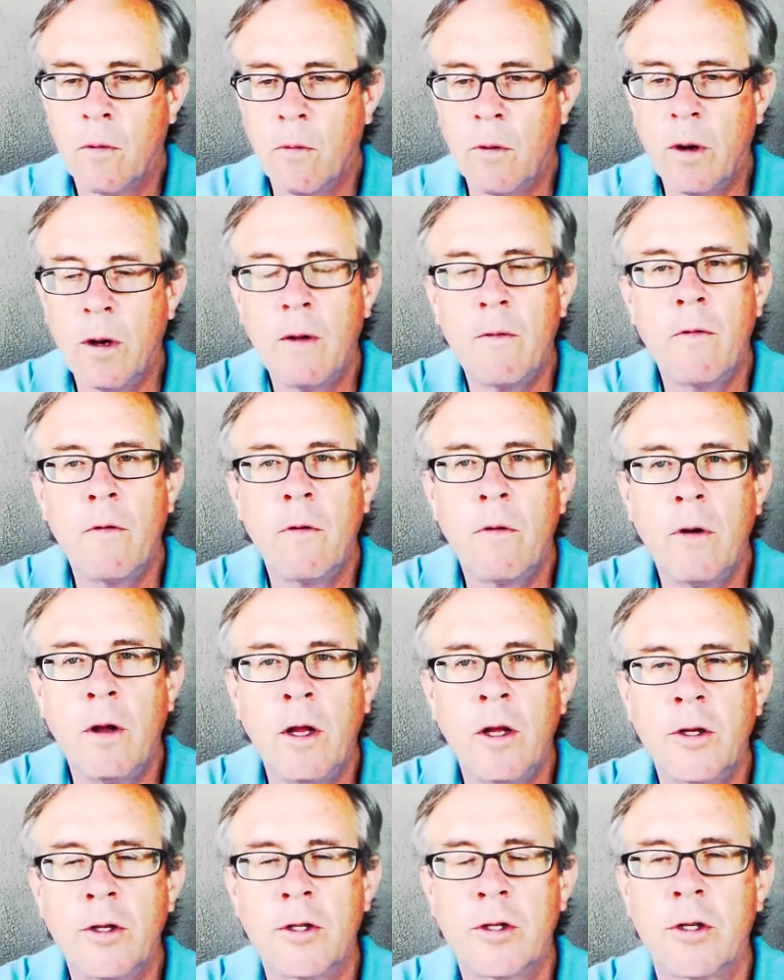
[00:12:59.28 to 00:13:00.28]
Whatever
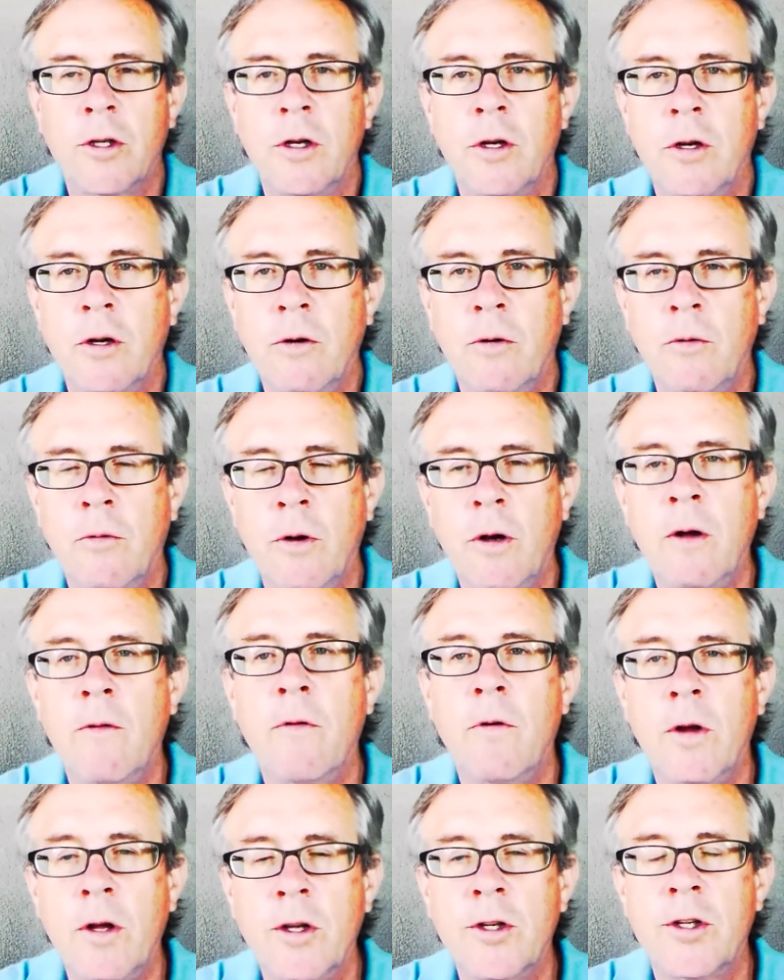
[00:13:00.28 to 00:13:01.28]
is,
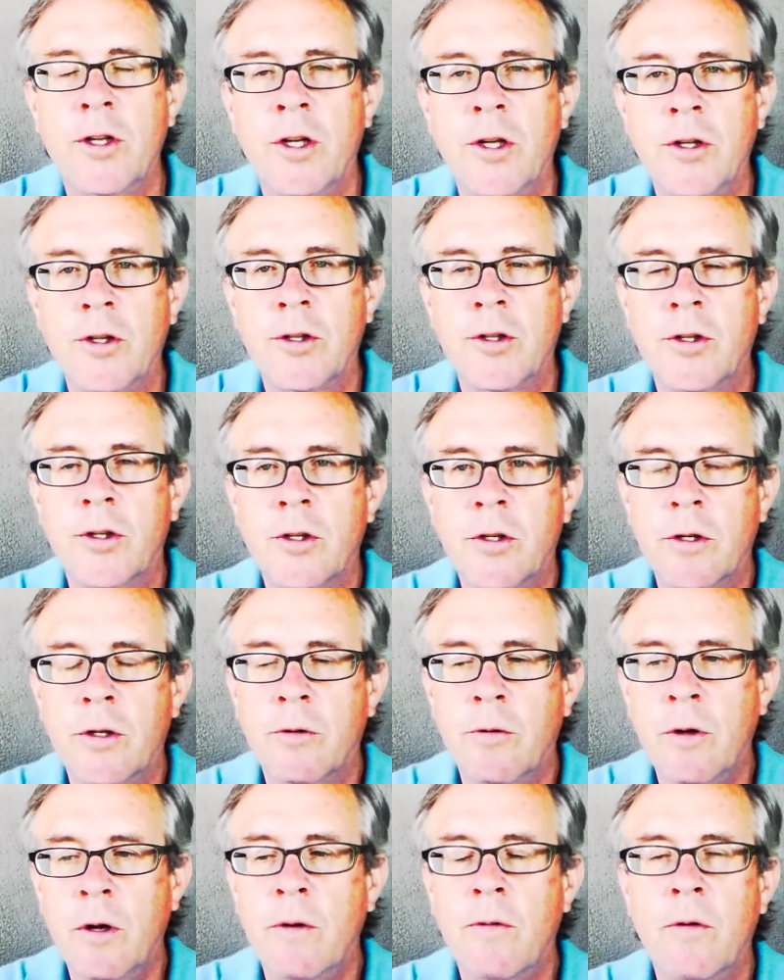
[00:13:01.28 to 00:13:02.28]
whatever is, is.
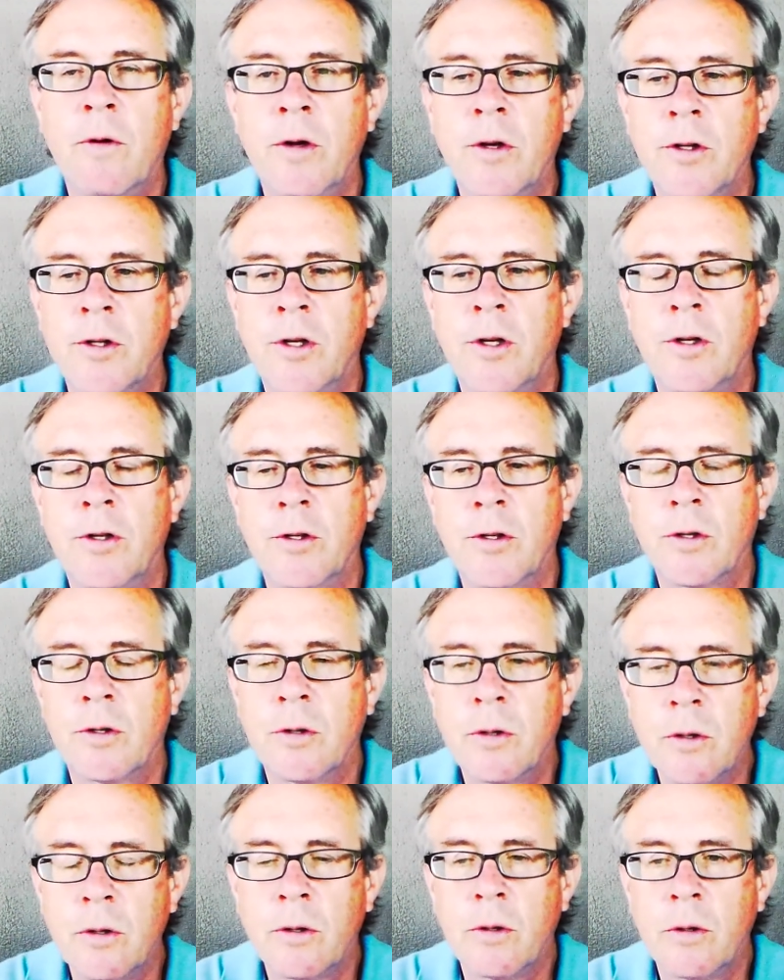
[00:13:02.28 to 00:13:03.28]
Whatever is, is.
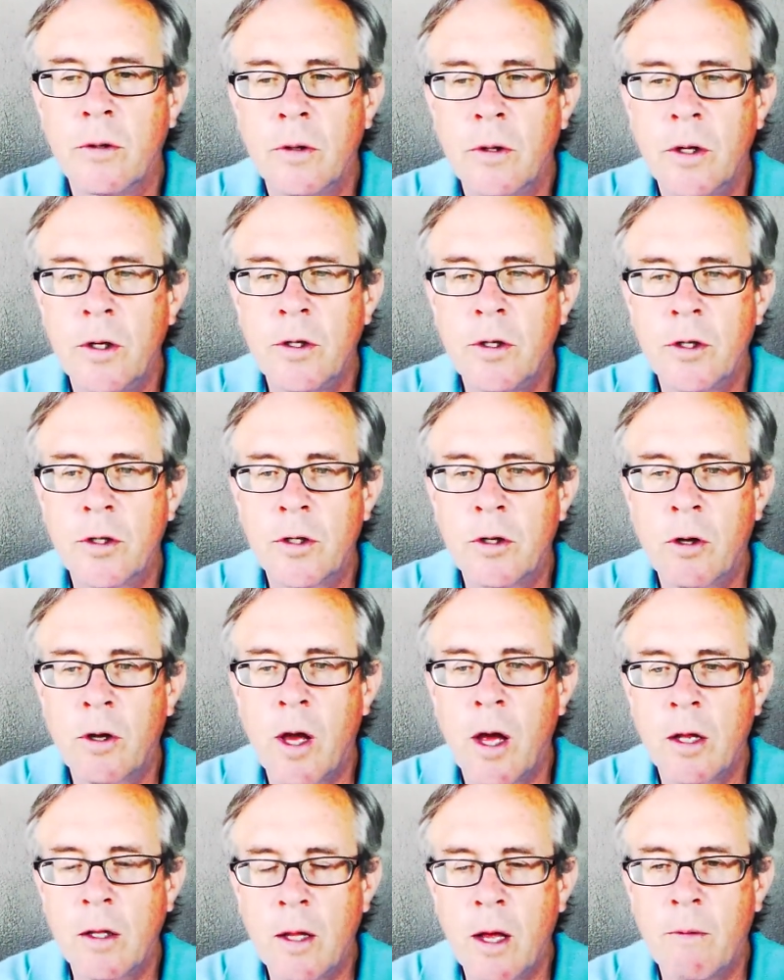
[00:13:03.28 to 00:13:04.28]
It's just
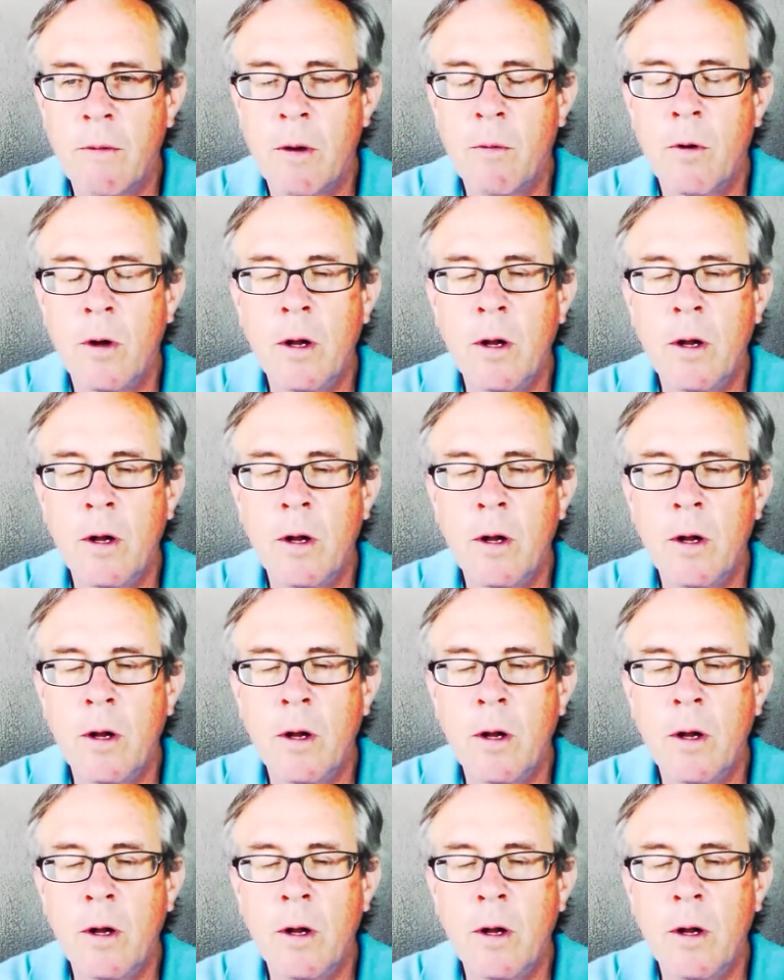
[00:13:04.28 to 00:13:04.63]
look at it that way.